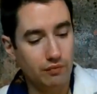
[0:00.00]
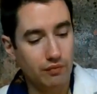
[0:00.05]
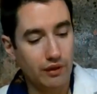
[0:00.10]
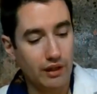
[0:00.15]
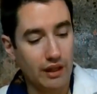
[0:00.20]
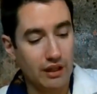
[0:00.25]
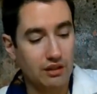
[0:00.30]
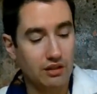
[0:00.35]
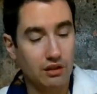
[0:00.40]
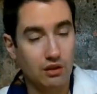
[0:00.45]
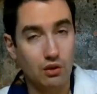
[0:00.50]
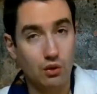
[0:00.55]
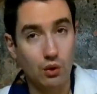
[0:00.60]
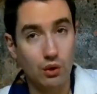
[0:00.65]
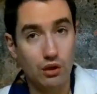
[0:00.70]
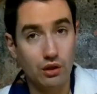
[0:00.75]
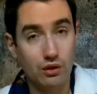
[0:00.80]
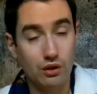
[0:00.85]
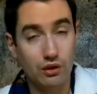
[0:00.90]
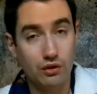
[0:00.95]
Actually,
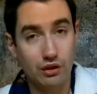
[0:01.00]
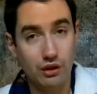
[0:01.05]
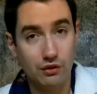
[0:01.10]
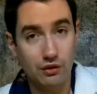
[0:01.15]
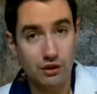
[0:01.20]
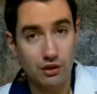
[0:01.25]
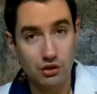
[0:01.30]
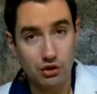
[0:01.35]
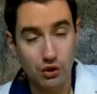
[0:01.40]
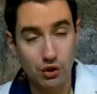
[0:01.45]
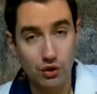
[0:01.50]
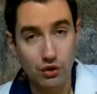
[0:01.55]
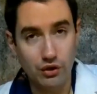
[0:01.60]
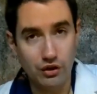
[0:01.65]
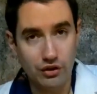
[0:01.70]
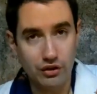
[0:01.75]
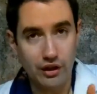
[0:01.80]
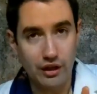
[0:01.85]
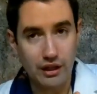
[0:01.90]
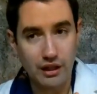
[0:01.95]
goiter is, if an adult
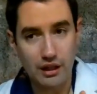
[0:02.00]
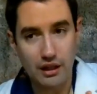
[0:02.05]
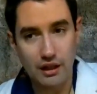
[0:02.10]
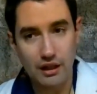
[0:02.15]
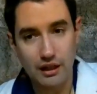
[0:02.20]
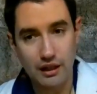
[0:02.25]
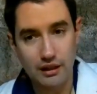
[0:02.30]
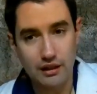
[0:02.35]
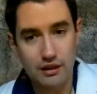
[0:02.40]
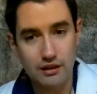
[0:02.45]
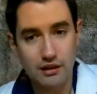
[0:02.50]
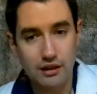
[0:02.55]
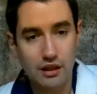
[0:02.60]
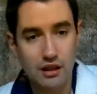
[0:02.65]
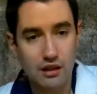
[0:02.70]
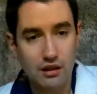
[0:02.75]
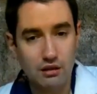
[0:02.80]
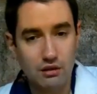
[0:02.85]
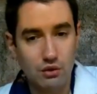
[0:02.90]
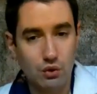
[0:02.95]
does not get iodine, they
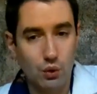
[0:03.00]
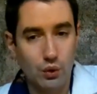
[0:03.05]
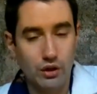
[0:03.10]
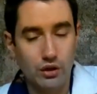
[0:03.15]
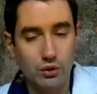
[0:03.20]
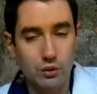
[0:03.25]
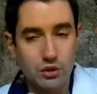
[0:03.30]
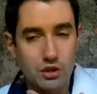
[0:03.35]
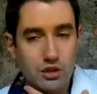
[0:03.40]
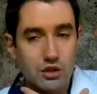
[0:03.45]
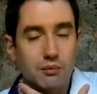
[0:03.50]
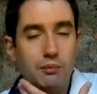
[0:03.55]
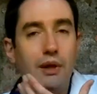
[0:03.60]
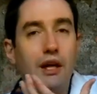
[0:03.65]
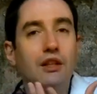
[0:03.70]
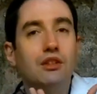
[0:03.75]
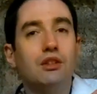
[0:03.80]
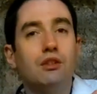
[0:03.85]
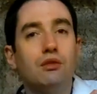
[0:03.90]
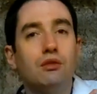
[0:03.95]
get goiter, which is a
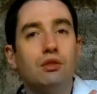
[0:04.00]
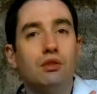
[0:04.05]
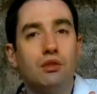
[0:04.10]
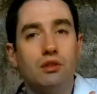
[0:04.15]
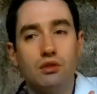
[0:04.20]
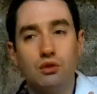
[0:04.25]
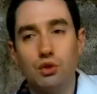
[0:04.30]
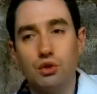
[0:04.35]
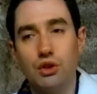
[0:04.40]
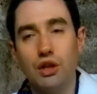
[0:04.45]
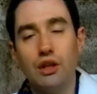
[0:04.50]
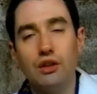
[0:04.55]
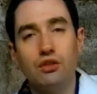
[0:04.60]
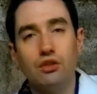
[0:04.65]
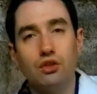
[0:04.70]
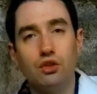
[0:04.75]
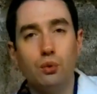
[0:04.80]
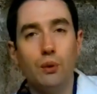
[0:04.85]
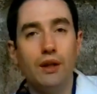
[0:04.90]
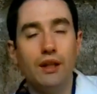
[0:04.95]
massive,
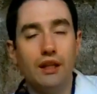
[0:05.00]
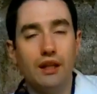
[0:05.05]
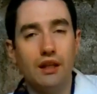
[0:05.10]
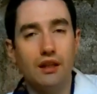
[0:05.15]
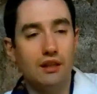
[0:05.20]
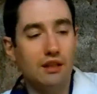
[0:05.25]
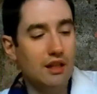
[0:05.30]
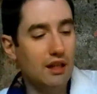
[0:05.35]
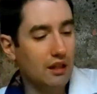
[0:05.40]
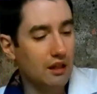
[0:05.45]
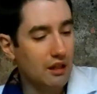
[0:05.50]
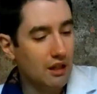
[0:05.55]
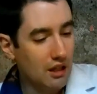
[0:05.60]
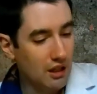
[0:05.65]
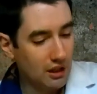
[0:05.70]
grotesque swelling on the neck.